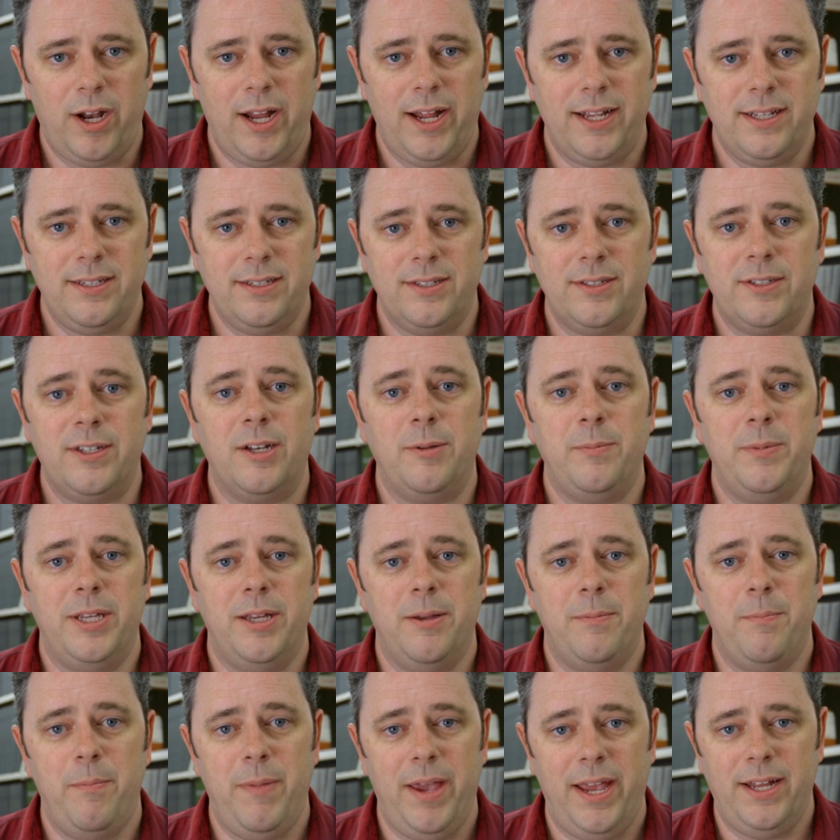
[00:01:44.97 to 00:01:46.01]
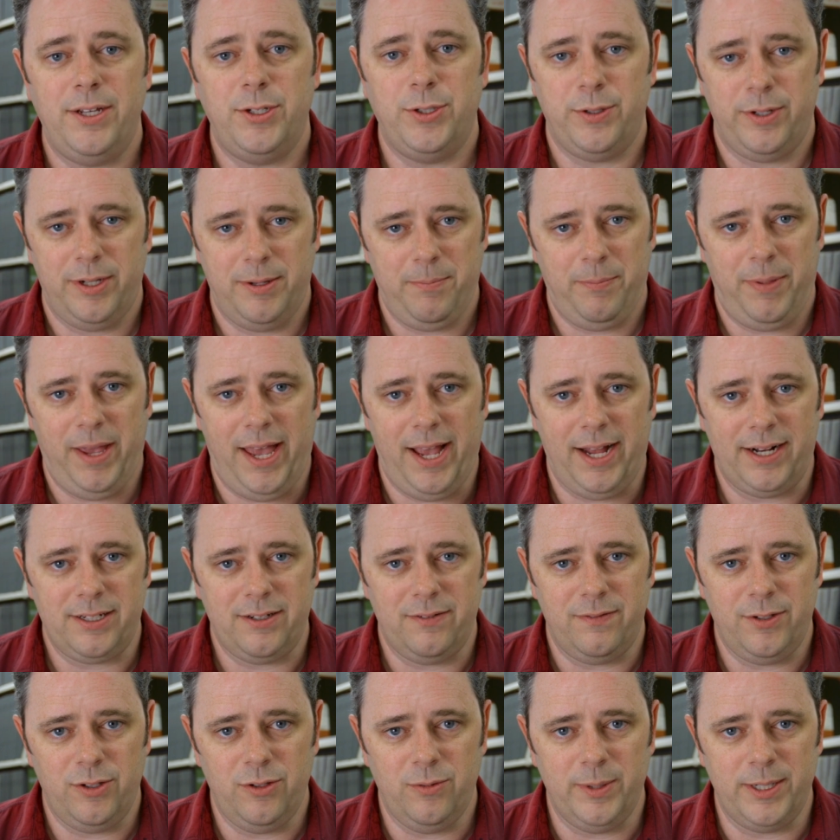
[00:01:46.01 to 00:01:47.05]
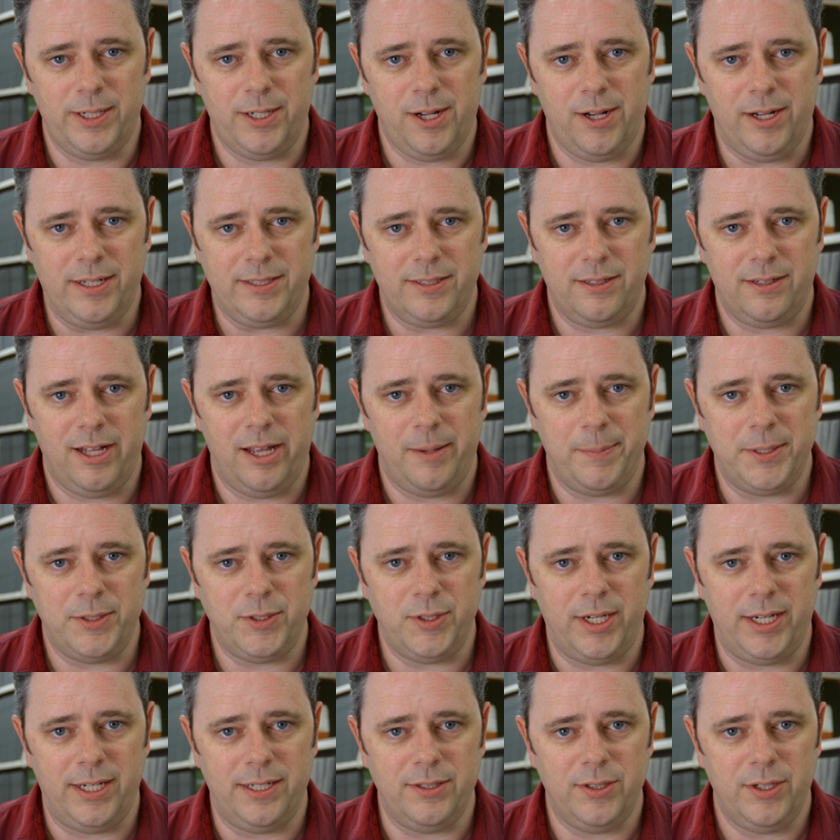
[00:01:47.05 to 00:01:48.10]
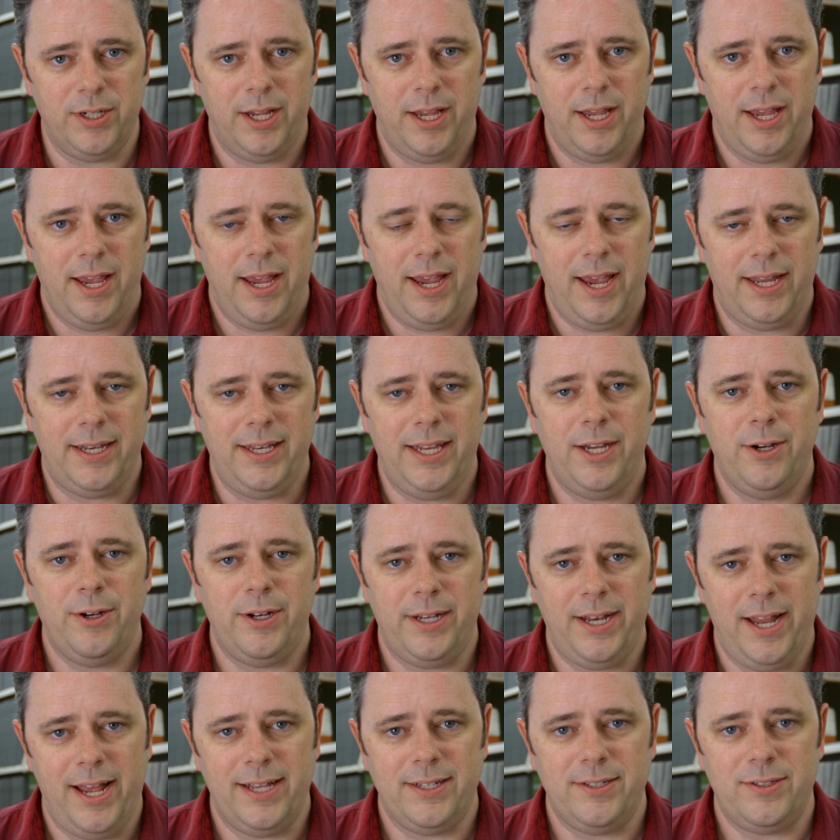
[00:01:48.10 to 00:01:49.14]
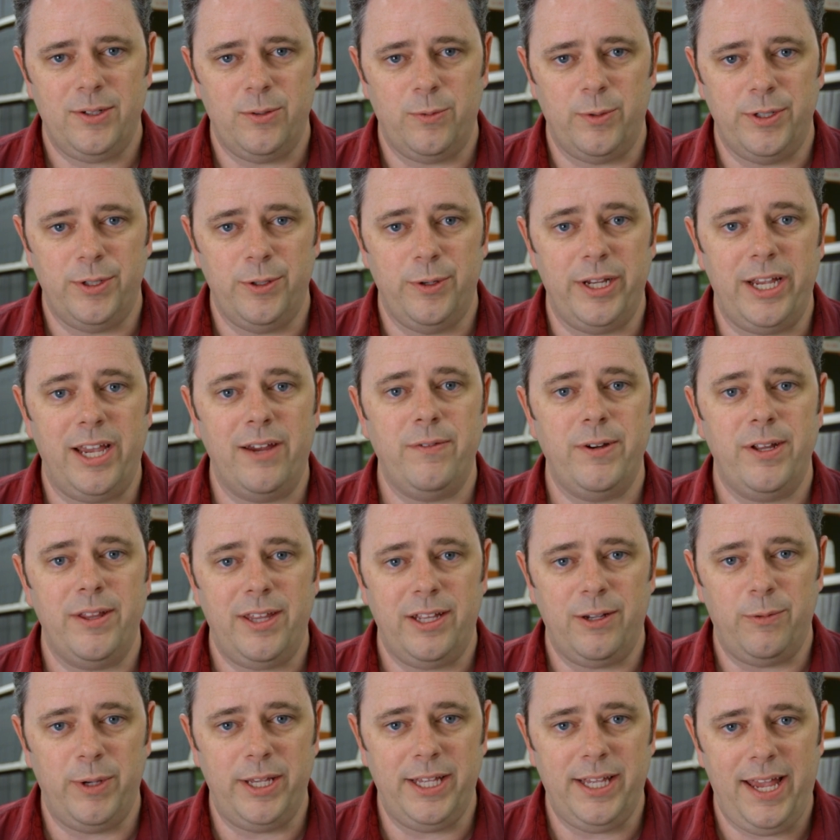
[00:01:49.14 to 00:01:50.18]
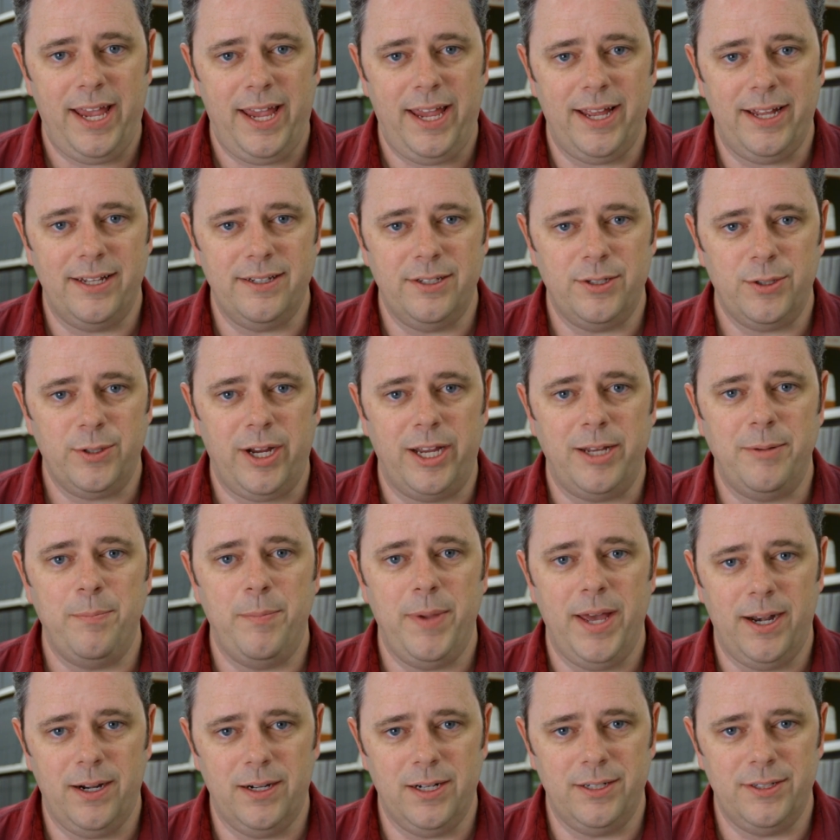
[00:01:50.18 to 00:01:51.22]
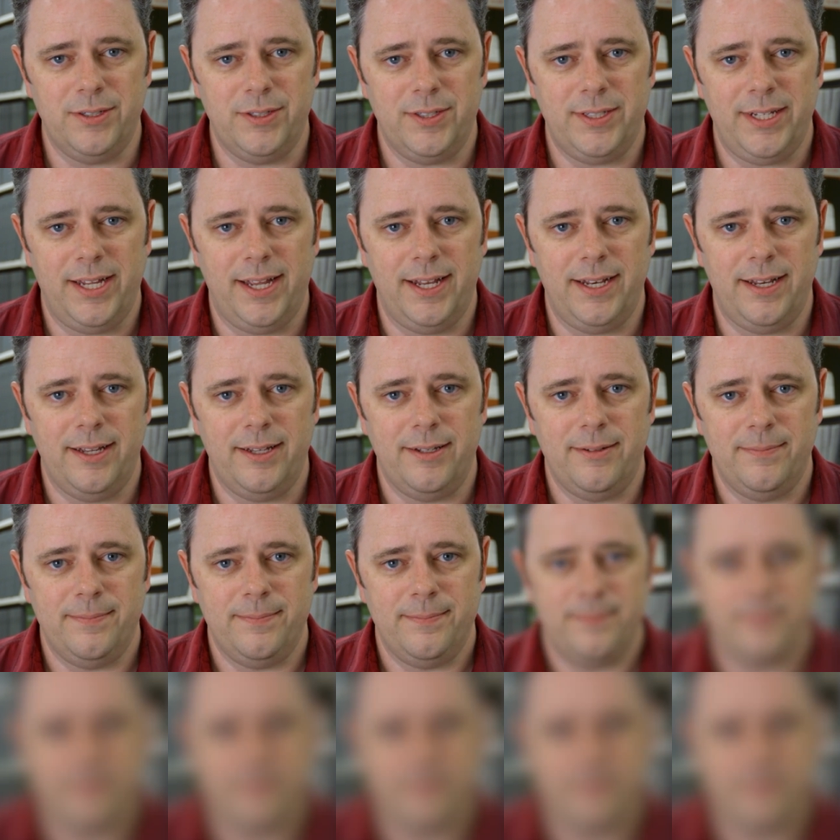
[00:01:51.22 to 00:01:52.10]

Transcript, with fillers: rise is going to be a major impact of human-caused climate change, and here at NASA we're doing everything we can to try and better understand it.